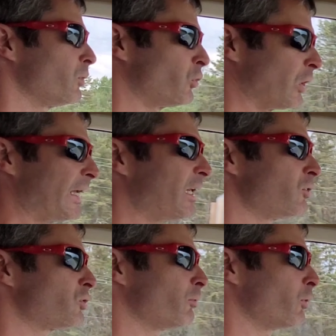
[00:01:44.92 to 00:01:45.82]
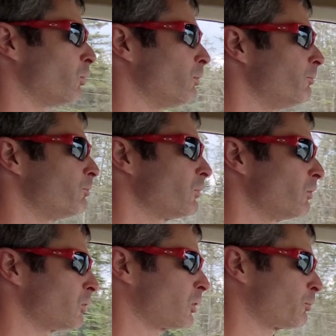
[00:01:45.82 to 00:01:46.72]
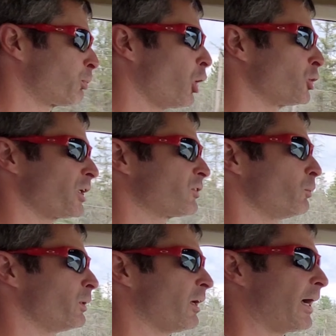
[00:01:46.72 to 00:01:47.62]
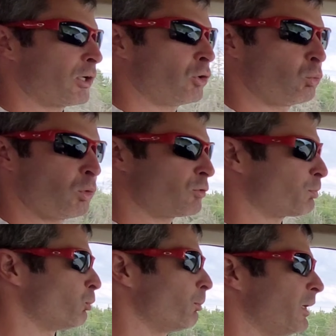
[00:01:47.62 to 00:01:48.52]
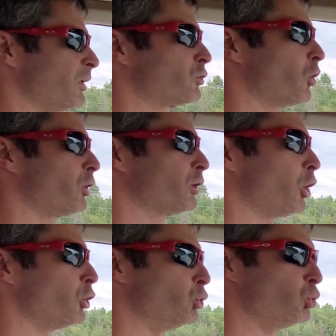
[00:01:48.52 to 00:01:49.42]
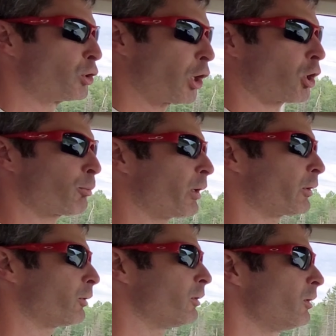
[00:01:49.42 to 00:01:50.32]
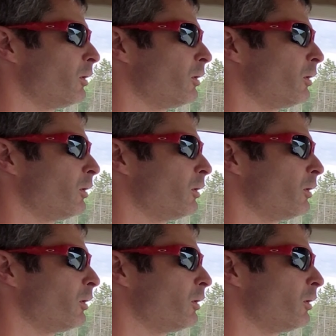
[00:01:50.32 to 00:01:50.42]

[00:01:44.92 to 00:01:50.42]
The latest of the projects that we tackled was installing a new carburetor.